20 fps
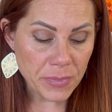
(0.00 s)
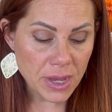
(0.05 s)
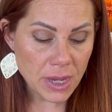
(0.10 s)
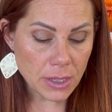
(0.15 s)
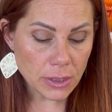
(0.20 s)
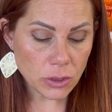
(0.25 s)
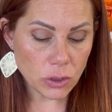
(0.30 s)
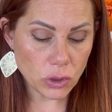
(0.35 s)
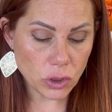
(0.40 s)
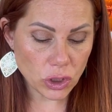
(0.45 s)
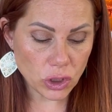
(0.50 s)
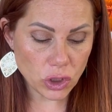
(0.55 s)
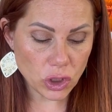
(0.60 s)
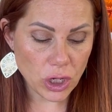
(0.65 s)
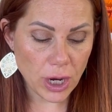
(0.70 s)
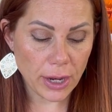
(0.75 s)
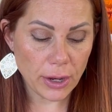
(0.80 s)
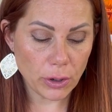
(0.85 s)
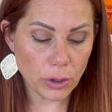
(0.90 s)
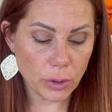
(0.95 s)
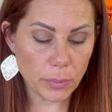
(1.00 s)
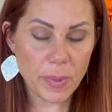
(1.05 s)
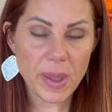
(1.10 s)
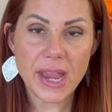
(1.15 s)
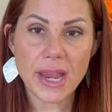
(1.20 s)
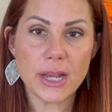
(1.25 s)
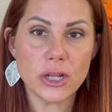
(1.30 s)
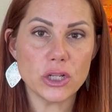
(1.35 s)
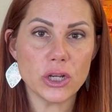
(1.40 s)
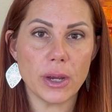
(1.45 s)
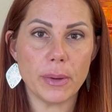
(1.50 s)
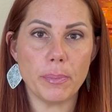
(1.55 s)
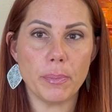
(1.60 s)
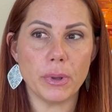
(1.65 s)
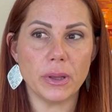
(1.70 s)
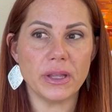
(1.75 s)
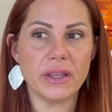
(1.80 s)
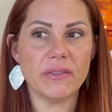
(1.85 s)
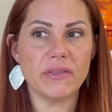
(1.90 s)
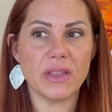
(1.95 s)
So just check out her page. I
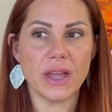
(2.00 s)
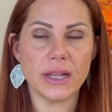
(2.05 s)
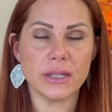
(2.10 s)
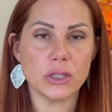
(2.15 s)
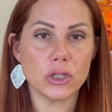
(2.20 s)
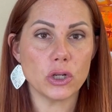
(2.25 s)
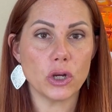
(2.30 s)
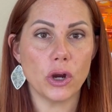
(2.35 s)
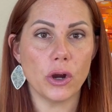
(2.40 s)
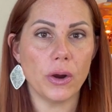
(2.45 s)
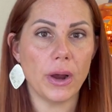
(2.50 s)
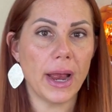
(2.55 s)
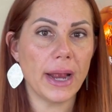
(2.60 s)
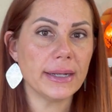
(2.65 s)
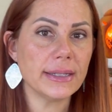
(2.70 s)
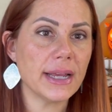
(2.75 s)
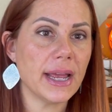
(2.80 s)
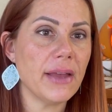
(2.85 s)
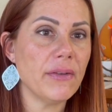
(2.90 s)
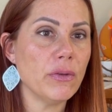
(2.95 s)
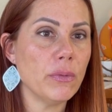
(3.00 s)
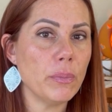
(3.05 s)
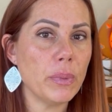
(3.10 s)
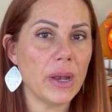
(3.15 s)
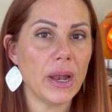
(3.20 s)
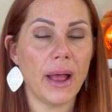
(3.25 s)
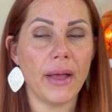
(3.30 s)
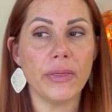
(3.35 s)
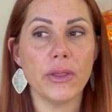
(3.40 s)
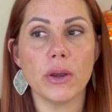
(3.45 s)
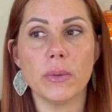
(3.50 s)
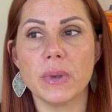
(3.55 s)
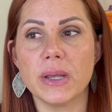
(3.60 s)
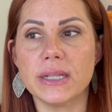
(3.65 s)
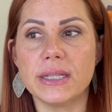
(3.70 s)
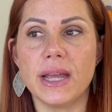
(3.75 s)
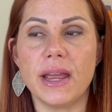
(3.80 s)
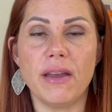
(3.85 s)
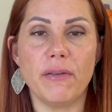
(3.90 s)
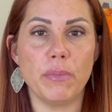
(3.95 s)
believe that's correct. I haven't been on there because
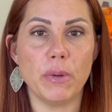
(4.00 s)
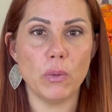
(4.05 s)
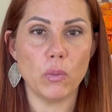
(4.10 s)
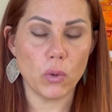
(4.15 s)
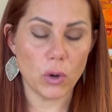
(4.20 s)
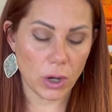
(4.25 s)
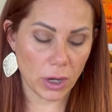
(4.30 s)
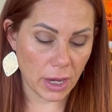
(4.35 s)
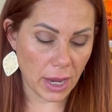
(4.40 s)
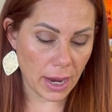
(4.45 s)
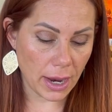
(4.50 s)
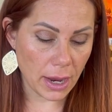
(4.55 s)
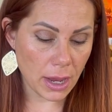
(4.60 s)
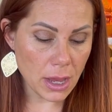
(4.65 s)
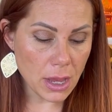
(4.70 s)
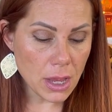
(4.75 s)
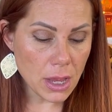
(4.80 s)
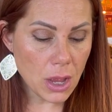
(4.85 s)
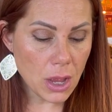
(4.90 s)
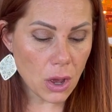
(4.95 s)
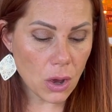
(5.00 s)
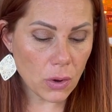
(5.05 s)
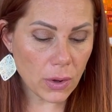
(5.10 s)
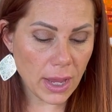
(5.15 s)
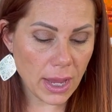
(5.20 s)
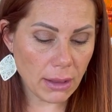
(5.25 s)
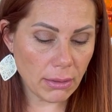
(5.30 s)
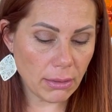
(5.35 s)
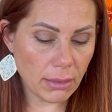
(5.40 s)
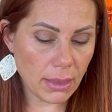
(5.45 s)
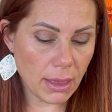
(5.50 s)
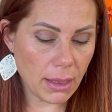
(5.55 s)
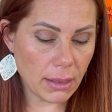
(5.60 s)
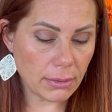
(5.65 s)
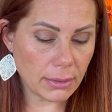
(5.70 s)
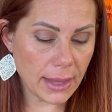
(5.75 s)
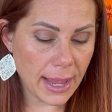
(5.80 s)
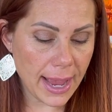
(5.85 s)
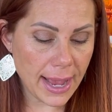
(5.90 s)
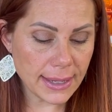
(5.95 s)
I have been working. Okay,
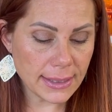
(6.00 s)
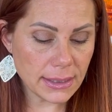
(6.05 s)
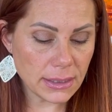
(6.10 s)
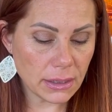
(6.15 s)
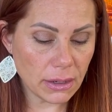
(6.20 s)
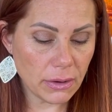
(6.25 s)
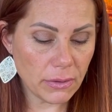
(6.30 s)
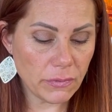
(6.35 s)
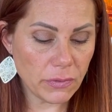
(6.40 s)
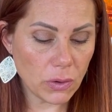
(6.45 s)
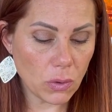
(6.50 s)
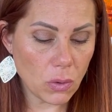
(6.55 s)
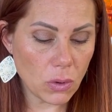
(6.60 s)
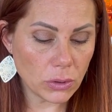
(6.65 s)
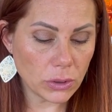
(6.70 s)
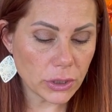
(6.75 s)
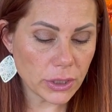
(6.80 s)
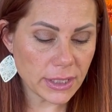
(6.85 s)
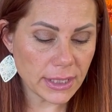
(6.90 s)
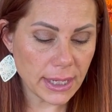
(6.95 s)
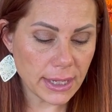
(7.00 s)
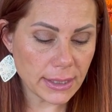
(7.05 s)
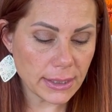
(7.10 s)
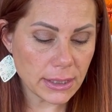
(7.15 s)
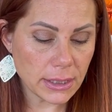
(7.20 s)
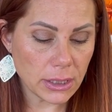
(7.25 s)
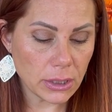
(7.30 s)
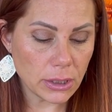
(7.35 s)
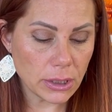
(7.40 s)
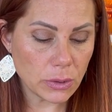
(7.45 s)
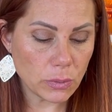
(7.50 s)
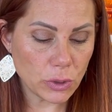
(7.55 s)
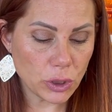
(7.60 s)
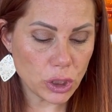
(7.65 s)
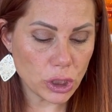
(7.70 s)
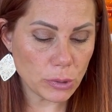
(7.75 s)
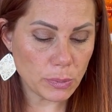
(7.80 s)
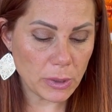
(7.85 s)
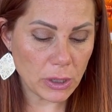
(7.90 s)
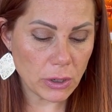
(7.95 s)
last of the older scents is
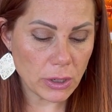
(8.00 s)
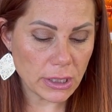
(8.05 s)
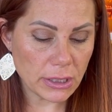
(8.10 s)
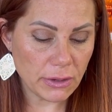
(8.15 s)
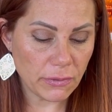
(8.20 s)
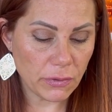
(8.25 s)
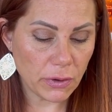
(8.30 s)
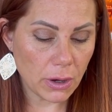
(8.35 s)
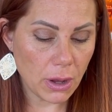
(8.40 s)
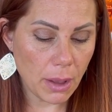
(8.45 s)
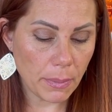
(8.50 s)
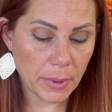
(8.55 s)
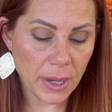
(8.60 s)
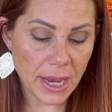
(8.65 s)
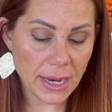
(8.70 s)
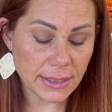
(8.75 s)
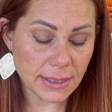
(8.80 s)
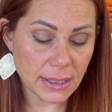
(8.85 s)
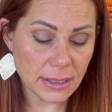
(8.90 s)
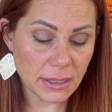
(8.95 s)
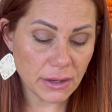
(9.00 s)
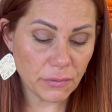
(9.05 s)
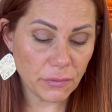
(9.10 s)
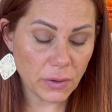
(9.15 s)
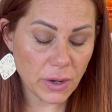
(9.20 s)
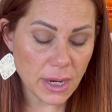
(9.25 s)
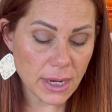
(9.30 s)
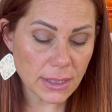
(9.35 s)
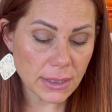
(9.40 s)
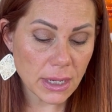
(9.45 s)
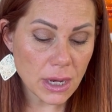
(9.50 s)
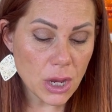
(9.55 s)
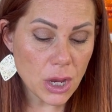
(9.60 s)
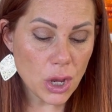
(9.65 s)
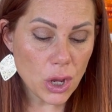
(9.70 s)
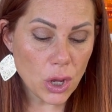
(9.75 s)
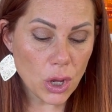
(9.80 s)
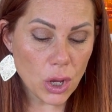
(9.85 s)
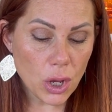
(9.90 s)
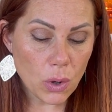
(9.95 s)
Witches Be Crazy for Cupcakes at Tiffany's,
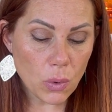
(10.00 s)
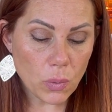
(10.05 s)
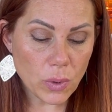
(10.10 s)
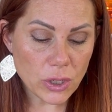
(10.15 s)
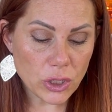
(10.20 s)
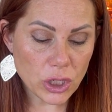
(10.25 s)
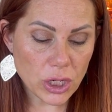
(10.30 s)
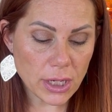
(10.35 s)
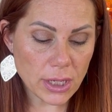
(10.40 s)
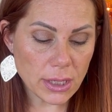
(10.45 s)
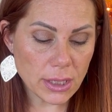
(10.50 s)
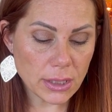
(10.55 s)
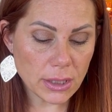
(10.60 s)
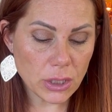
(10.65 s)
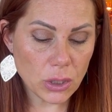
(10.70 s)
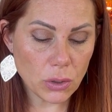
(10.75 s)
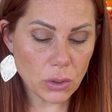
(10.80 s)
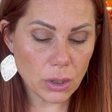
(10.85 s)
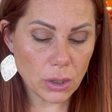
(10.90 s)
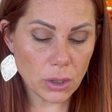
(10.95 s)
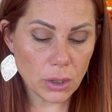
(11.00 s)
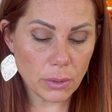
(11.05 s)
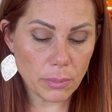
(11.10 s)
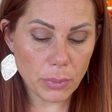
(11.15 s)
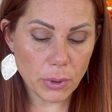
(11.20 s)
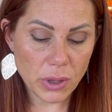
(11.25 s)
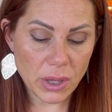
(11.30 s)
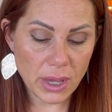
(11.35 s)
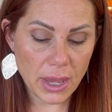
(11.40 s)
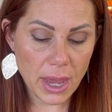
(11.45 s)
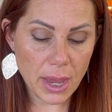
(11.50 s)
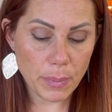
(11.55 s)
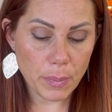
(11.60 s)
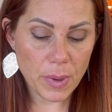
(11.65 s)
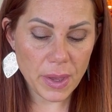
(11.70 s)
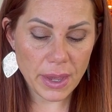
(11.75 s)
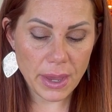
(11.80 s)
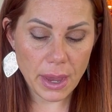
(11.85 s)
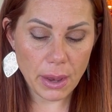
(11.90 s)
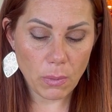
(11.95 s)
which is her birthday cake,
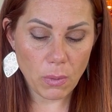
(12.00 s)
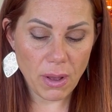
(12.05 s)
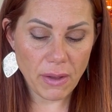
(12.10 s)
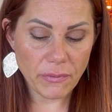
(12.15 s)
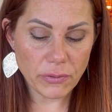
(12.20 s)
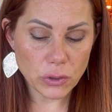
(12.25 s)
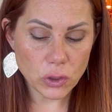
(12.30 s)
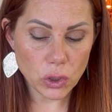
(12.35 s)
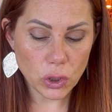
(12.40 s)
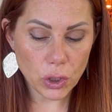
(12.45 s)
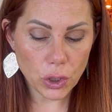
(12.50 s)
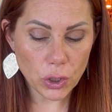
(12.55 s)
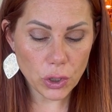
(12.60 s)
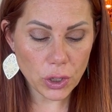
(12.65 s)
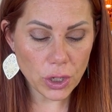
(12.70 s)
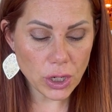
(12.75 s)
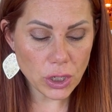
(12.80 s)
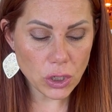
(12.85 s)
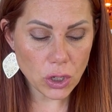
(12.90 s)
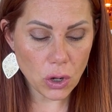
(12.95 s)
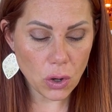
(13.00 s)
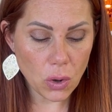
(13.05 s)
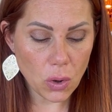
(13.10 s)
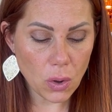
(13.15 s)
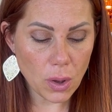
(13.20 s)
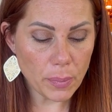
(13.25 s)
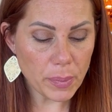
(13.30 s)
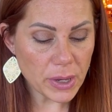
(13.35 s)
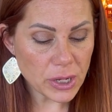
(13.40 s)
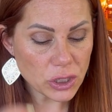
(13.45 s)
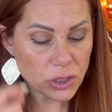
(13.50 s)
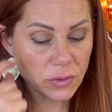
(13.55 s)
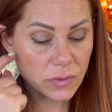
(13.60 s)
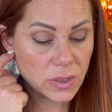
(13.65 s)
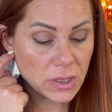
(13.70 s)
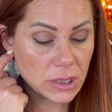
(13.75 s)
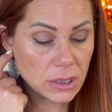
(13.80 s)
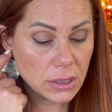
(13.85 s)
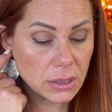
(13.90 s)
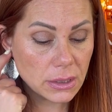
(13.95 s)
pecan waffle, sugar cookie dough, a pinch of
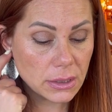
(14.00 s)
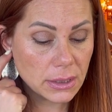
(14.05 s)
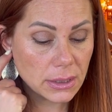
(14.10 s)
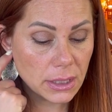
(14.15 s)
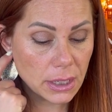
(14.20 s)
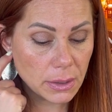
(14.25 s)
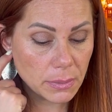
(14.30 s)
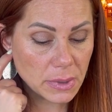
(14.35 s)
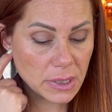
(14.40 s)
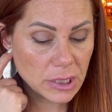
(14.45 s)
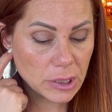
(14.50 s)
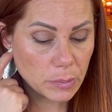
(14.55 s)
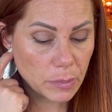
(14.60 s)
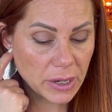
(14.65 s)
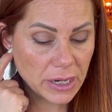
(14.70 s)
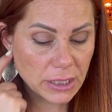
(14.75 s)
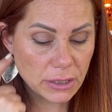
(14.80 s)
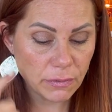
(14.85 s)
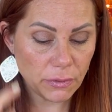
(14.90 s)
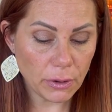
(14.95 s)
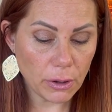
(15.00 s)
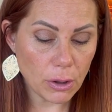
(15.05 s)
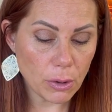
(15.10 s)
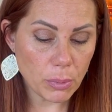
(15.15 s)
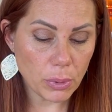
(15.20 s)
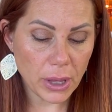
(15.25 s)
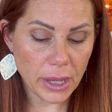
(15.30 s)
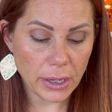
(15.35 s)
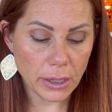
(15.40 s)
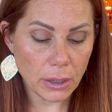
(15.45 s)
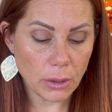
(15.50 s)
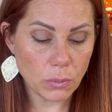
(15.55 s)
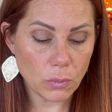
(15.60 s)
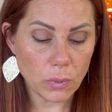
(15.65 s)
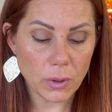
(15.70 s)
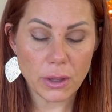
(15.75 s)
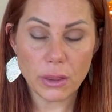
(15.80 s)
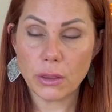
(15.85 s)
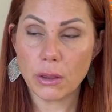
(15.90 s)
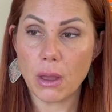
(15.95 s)
cinnamon spice vanilla blended
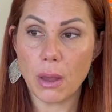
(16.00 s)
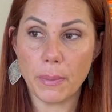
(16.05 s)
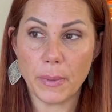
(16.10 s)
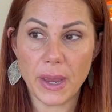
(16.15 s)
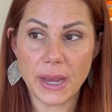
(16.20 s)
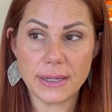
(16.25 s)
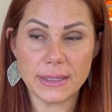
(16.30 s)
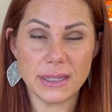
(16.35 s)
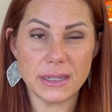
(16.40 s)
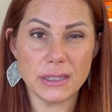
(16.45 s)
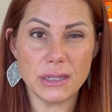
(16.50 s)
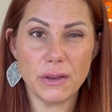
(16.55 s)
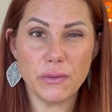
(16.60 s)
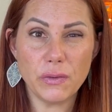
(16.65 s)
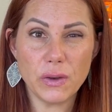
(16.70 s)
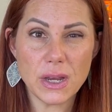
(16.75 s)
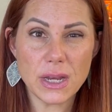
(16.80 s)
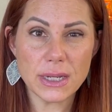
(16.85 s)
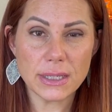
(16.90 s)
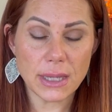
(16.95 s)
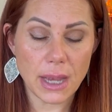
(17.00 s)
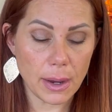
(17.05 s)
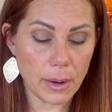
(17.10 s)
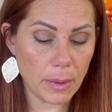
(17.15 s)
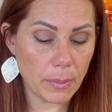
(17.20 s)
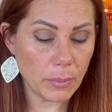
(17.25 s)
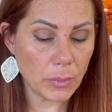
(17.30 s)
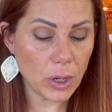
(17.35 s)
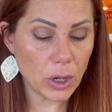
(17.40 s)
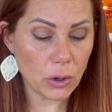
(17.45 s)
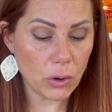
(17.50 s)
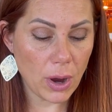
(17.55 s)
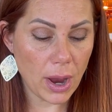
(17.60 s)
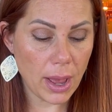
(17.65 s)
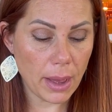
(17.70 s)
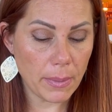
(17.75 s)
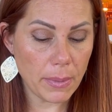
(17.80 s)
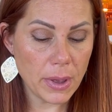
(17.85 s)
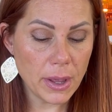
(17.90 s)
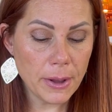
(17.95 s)
with cupcakes at Tiffany's. I am going to
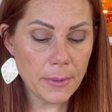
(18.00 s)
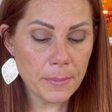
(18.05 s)
grab